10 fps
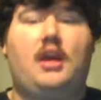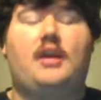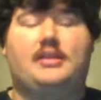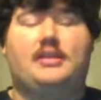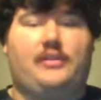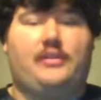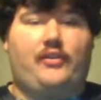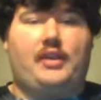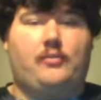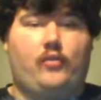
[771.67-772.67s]
Because if you
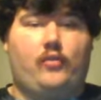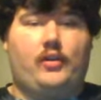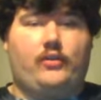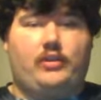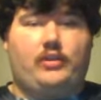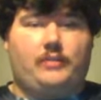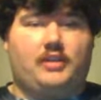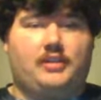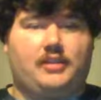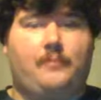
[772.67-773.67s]
keep going over your
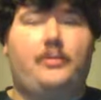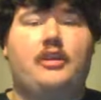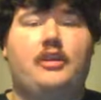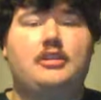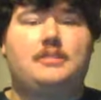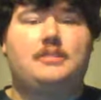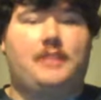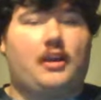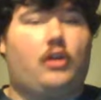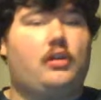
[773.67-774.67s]
budget,
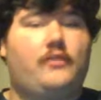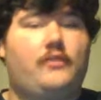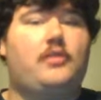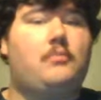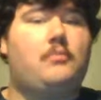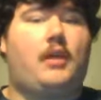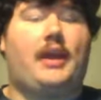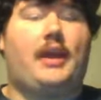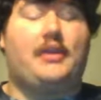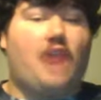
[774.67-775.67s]
spending all of your money
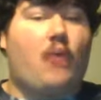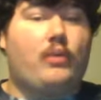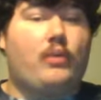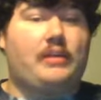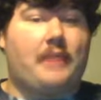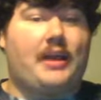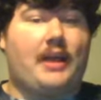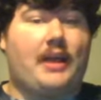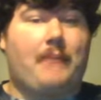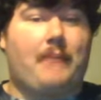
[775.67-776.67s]
and not really making
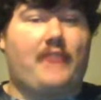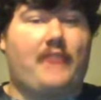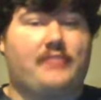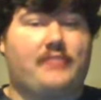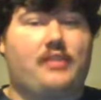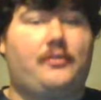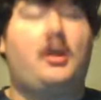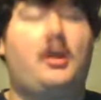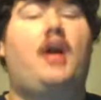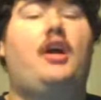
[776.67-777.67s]
it back fast enough,
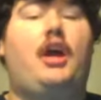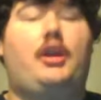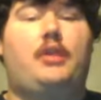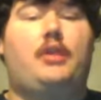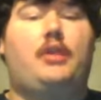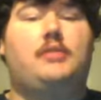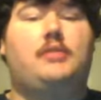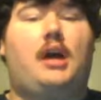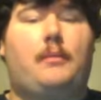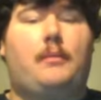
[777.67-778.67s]
you will
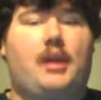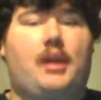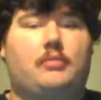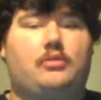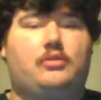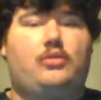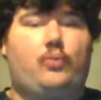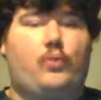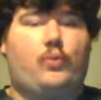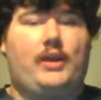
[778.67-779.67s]
not be able to
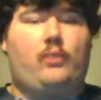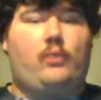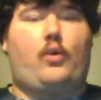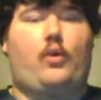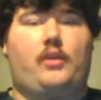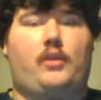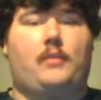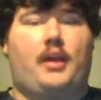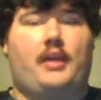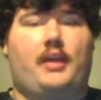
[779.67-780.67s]
re-roll your
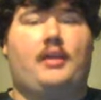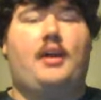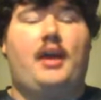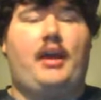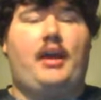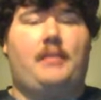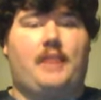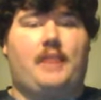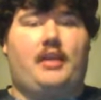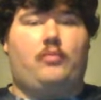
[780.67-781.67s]
money and
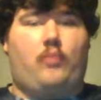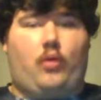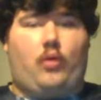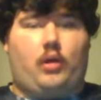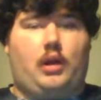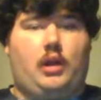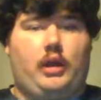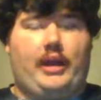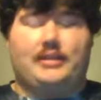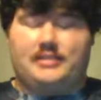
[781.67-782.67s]
make more.
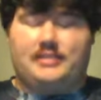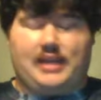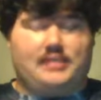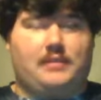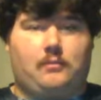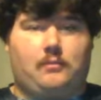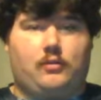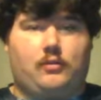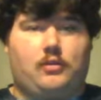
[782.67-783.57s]
It's that simple.